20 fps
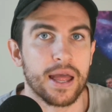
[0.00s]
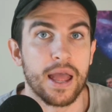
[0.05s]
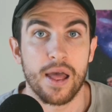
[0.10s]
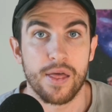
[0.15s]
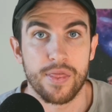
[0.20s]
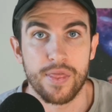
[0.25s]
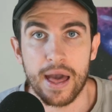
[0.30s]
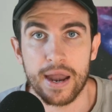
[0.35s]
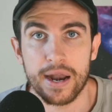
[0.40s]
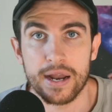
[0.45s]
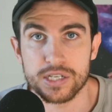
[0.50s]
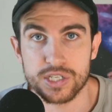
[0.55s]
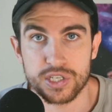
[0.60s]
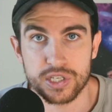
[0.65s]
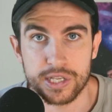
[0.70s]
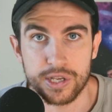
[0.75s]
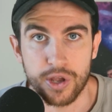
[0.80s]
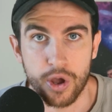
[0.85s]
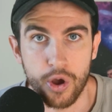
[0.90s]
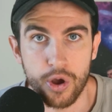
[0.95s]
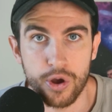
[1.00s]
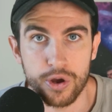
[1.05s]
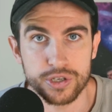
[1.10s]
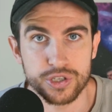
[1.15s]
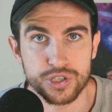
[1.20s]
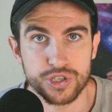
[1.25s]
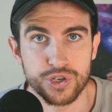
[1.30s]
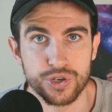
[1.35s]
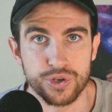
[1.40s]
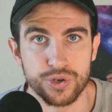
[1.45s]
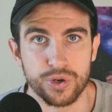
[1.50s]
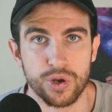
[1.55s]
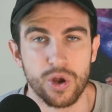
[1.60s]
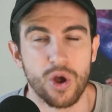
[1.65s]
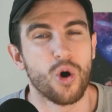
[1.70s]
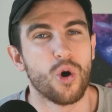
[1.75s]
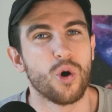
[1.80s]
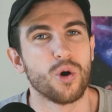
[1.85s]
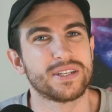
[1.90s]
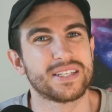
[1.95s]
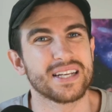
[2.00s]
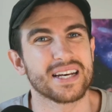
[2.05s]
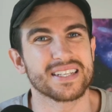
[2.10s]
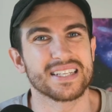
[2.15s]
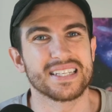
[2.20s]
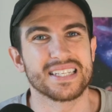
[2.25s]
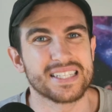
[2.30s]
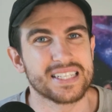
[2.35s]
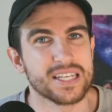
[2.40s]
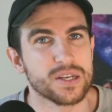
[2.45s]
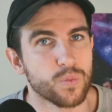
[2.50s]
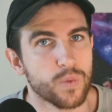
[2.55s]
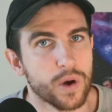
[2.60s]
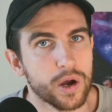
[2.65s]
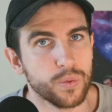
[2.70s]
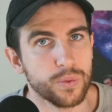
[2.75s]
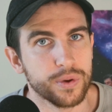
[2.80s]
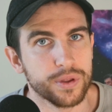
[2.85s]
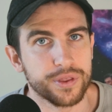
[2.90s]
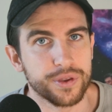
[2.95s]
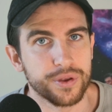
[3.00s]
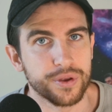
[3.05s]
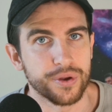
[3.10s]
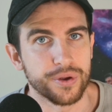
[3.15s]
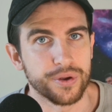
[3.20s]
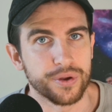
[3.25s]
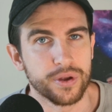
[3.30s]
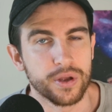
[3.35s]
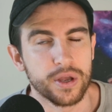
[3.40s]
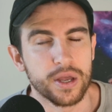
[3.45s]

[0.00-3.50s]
that actually hurts you or doesn't sit well with you?